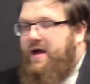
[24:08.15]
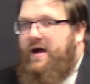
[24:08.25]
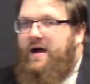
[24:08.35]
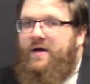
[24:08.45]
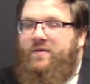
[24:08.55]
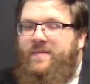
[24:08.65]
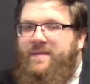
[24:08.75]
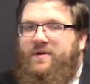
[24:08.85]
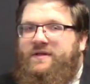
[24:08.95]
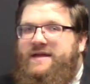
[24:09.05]

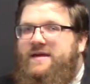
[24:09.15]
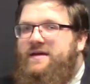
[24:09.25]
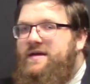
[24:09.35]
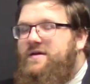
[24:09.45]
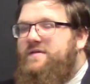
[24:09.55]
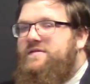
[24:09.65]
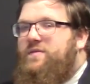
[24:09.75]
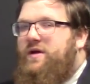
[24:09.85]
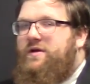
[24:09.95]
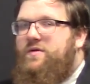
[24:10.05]
Remember, Leah here is the
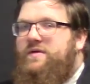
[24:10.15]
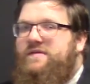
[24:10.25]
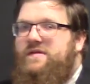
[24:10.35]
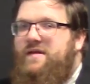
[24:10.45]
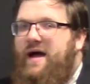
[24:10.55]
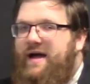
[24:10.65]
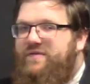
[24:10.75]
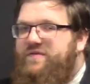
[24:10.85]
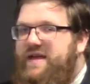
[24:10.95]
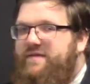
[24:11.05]
one who is
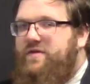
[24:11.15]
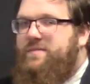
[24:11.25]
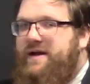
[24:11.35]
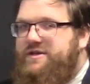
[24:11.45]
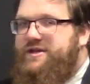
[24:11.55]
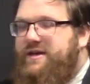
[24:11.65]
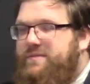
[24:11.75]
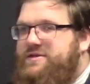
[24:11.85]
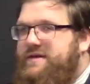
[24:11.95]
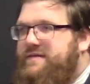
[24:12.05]
not favored by
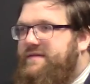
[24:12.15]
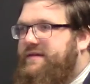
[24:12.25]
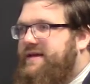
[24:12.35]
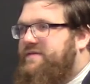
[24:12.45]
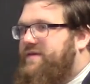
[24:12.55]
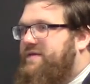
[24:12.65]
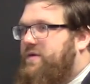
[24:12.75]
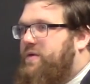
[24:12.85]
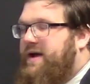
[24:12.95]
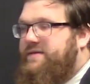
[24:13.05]
Jacob. She is the less
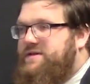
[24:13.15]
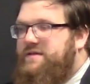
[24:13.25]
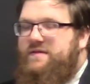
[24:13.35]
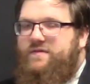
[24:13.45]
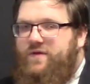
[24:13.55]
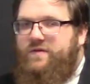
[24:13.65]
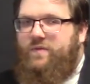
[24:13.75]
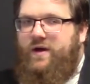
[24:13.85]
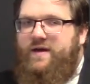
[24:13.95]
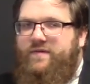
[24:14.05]
favorite wife. She is his
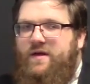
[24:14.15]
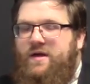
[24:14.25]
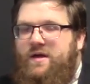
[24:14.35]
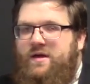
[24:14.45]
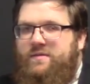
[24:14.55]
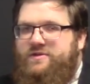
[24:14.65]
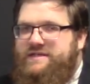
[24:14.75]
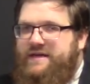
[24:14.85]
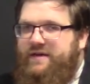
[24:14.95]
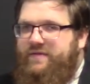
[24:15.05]
first wife.
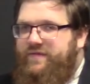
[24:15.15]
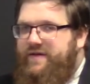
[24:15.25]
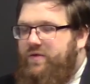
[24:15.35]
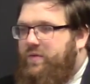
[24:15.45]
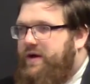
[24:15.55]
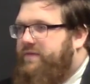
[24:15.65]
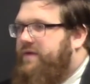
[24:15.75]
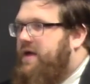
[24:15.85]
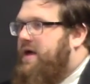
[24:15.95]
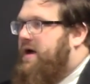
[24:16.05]
She's not his favorite wife.
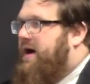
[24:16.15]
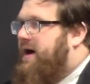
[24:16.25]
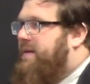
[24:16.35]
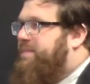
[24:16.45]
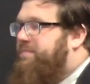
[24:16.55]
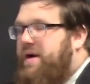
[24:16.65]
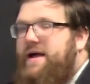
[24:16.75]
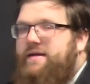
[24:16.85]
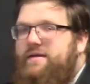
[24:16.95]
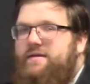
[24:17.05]

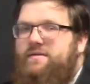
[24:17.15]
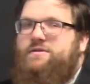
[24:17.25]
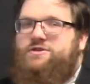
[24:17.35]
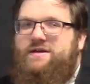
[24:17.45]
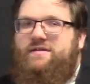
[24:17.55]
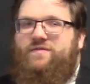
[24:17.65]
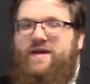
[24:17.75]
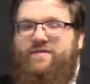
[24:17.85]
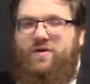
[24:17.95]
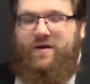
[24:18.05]
But she is
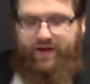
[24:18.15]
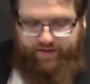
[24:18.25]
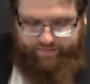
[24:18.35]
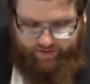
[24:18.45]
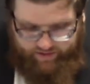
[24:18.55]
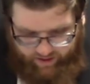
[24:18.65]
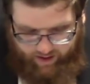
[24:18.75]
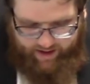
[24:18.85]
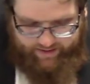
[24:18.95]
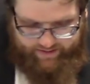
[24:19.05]
favored of
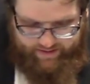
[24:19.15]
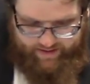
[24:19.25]
God.